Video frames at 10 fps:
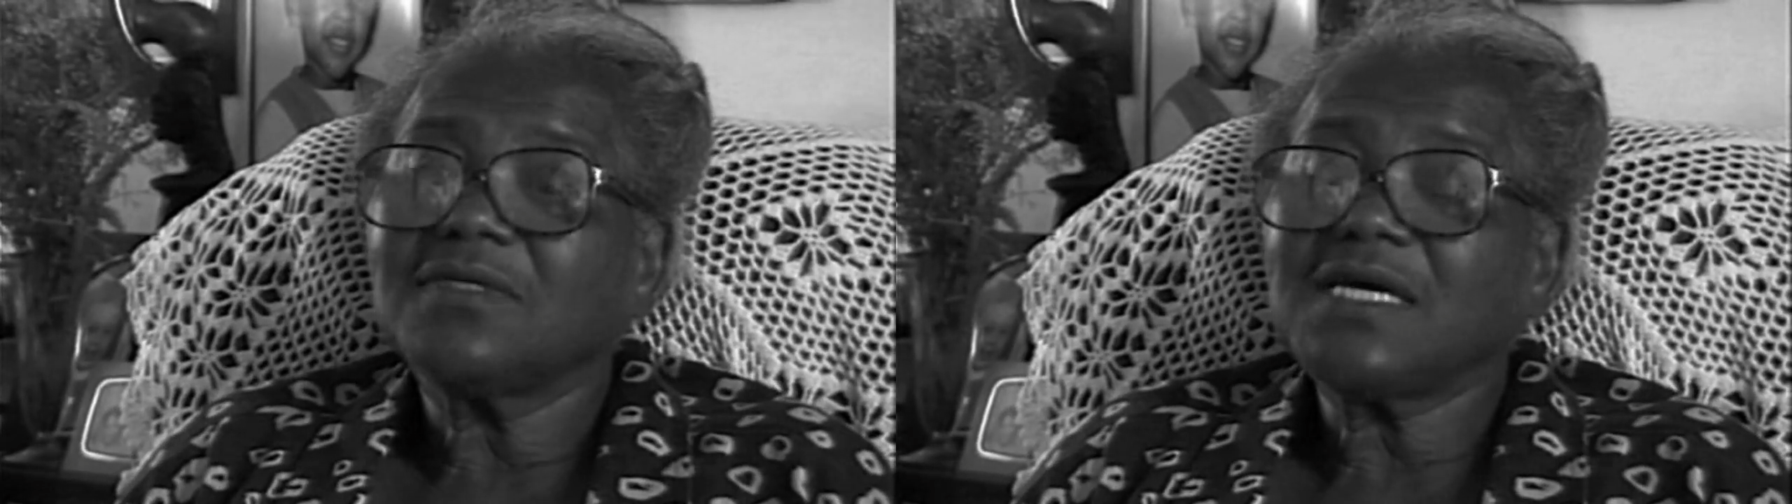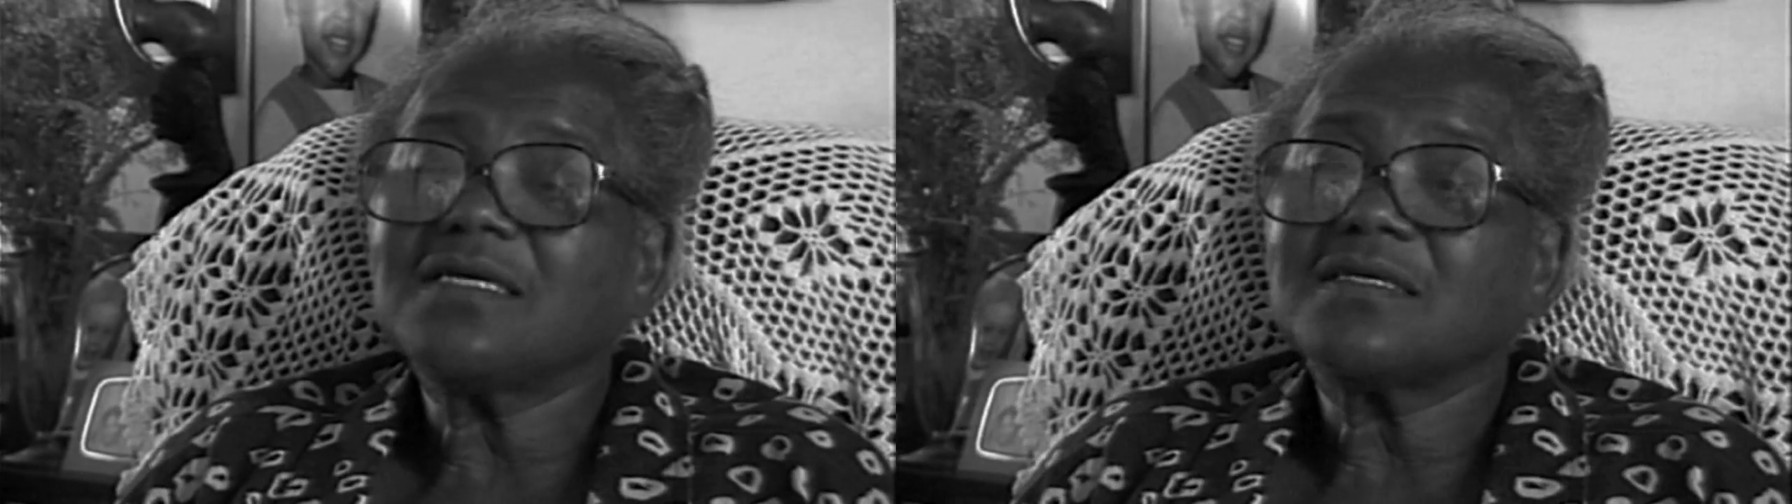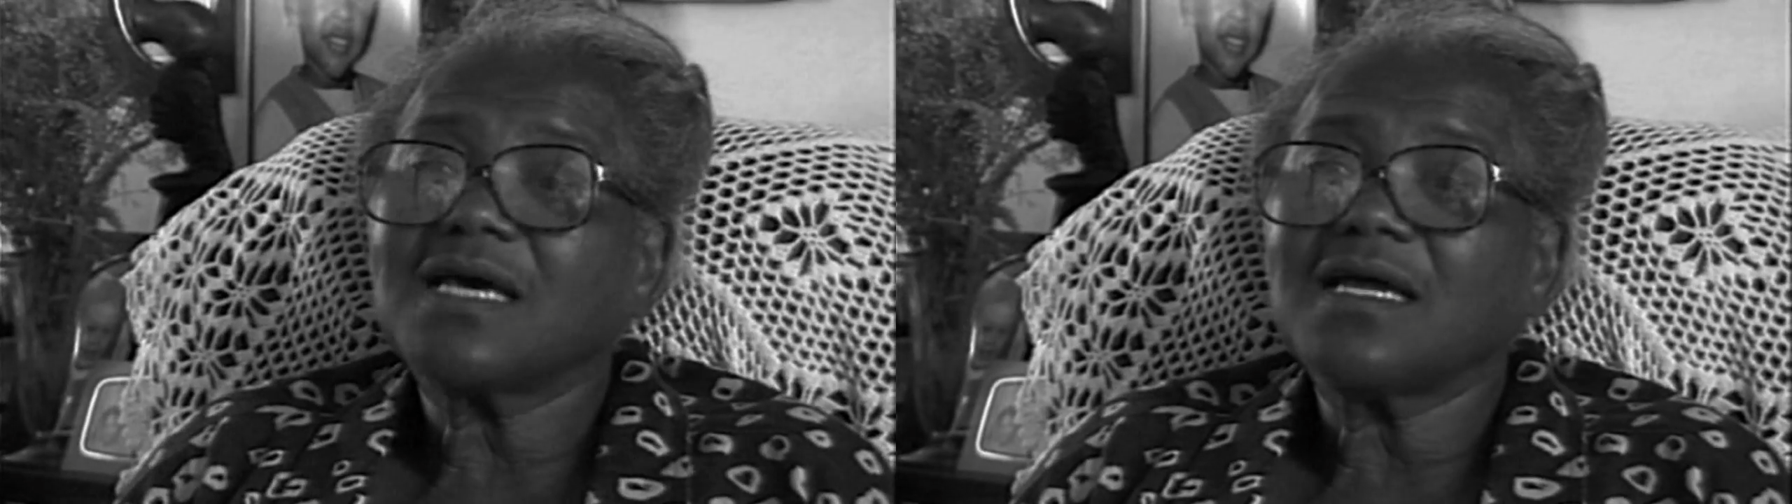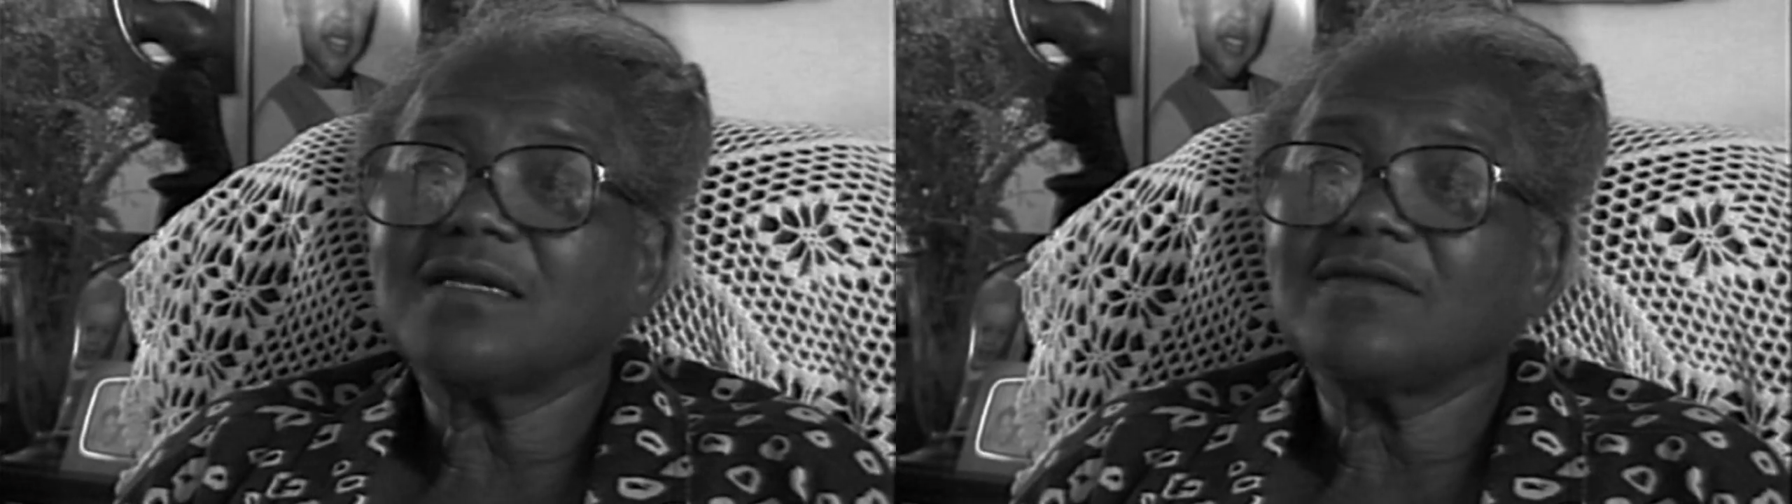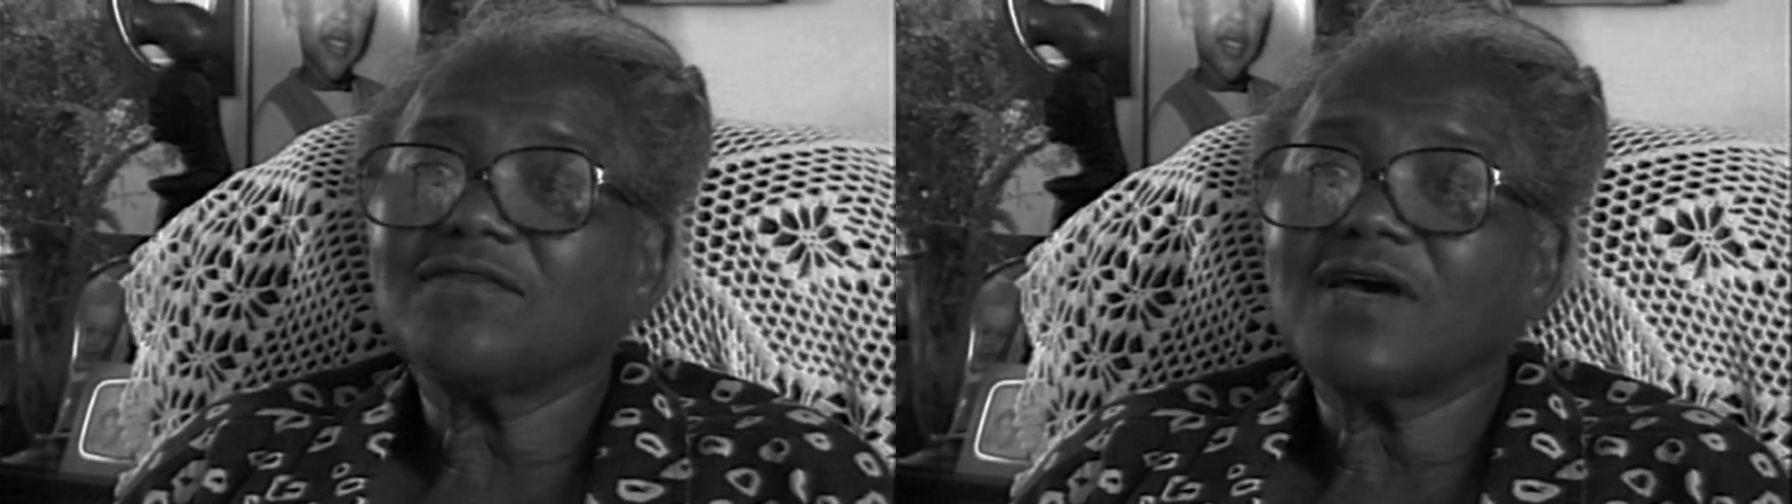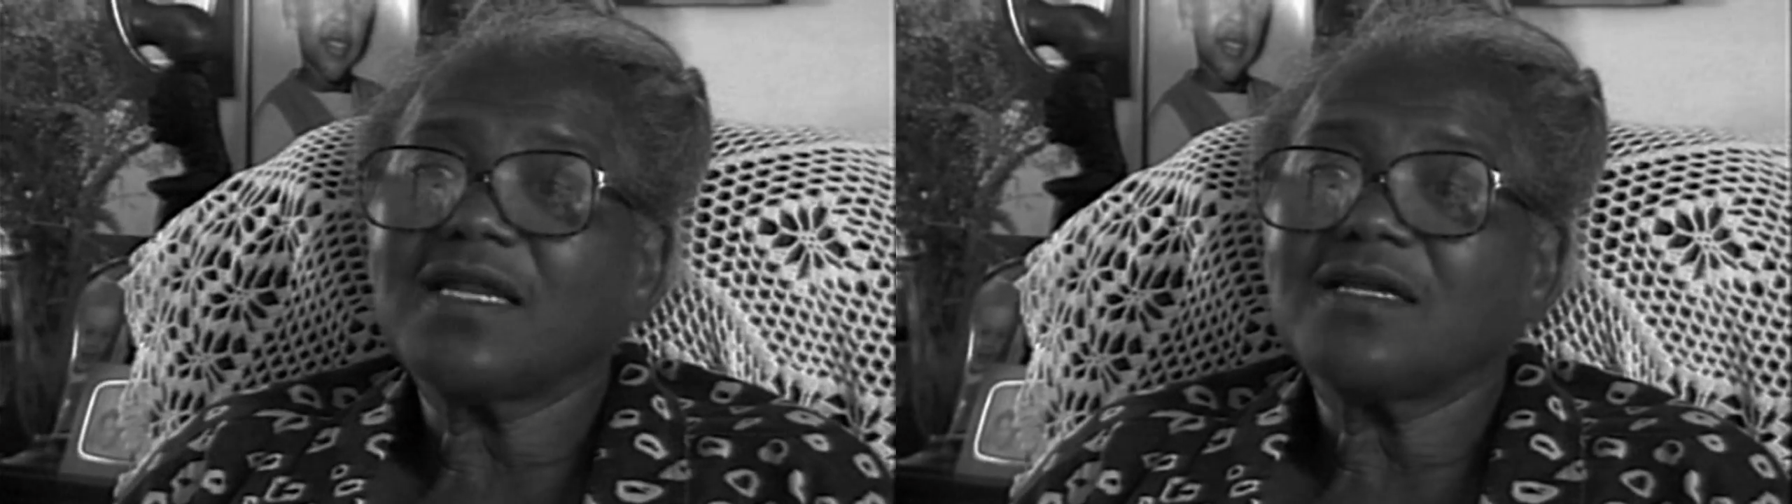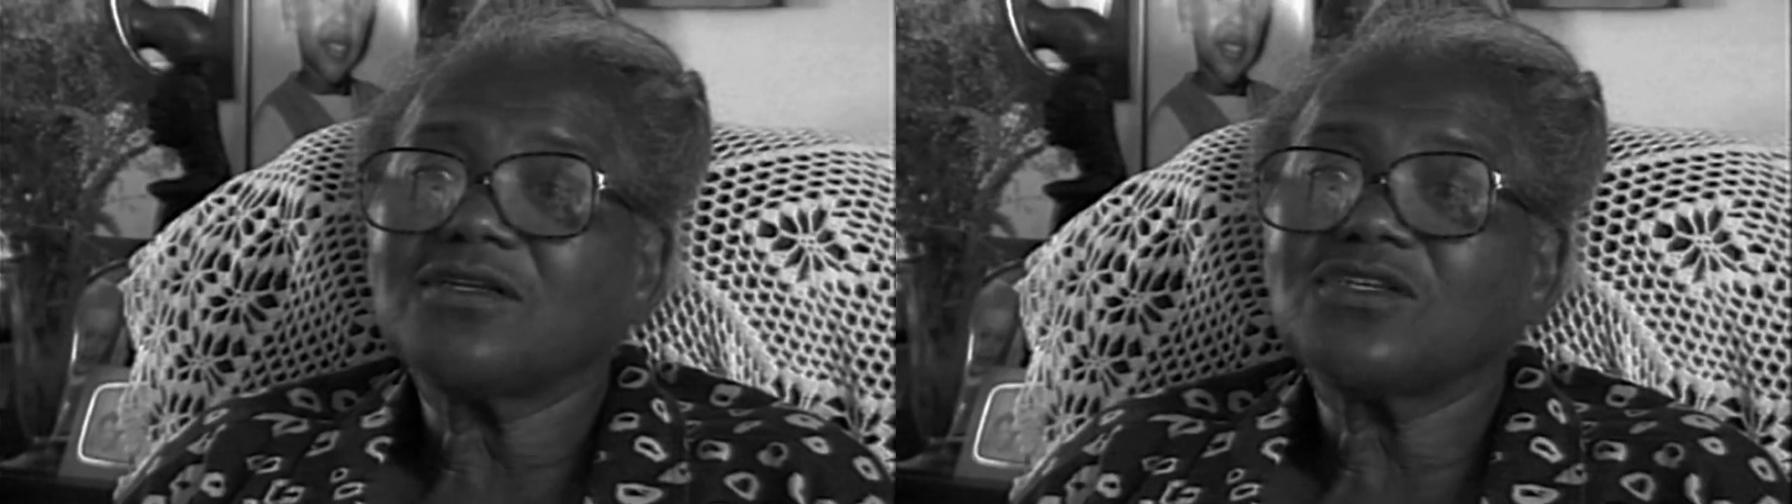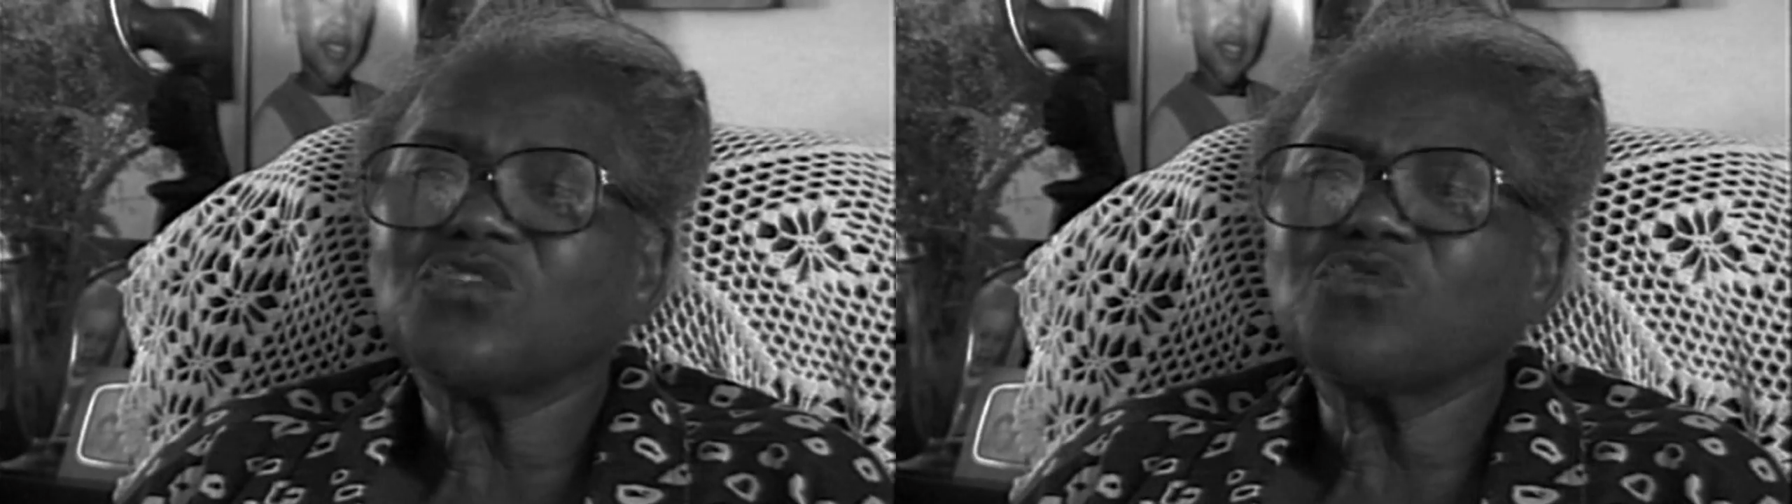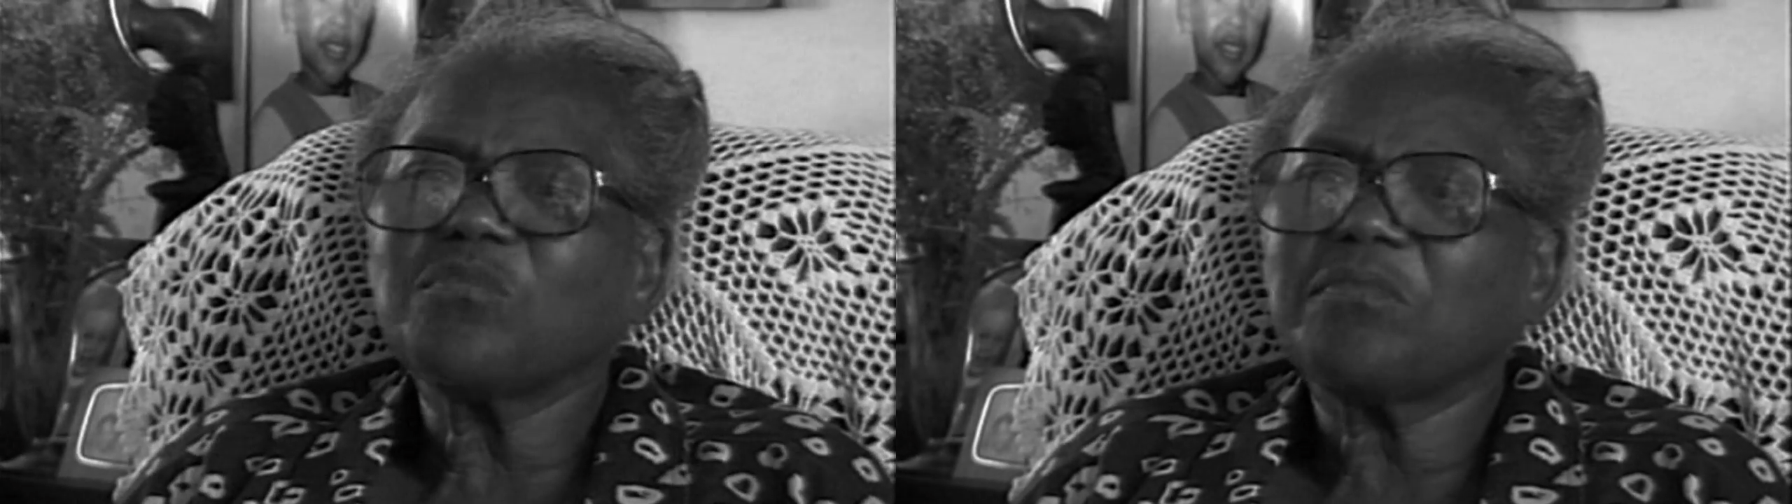Yes, I didn't find it too